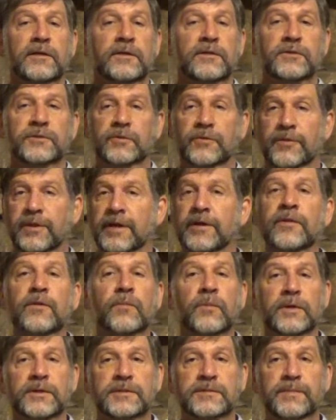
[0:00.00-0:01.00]
So they're the
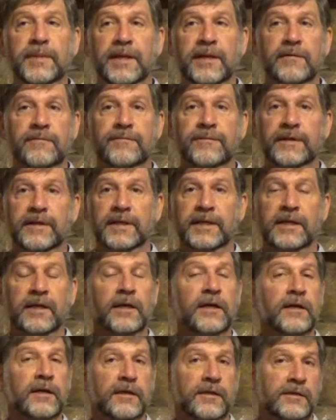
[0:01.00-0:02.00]
ones benefiting,
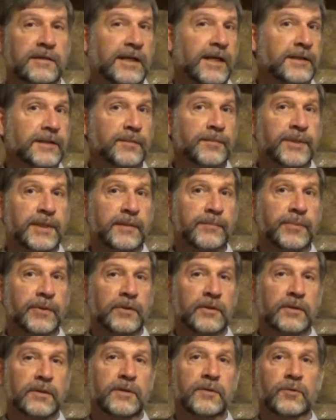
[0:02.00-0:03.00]
not the
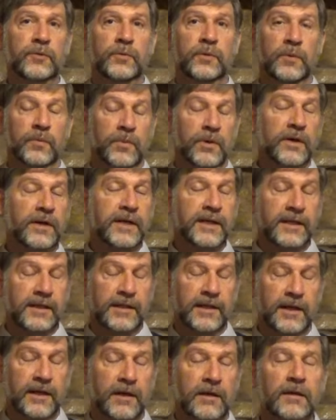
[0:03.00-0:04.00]
people who are working
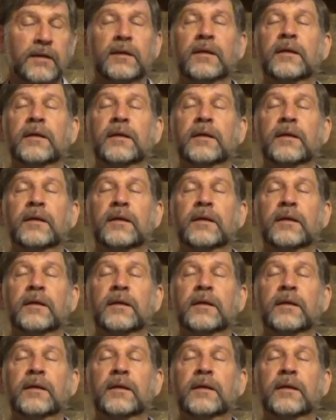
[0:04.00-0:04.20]
there,